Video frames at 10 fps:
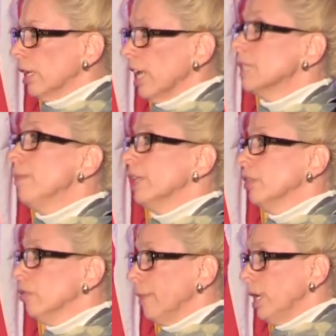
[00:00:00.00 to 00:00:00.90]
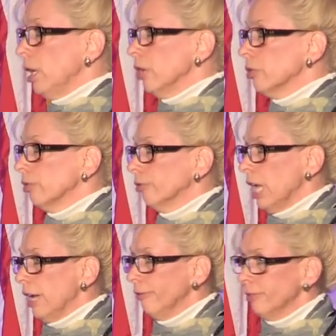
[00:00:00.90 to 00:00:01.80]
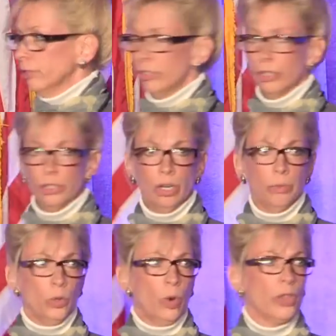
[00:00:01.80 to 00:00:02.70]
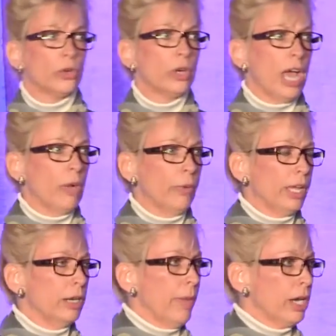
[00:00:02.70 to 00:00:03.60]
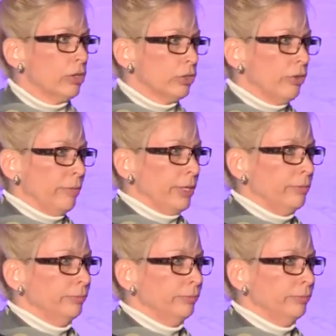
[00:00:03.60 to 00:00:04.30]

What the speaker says: expected remaining years of life to determine whether or not we get a medical treatment.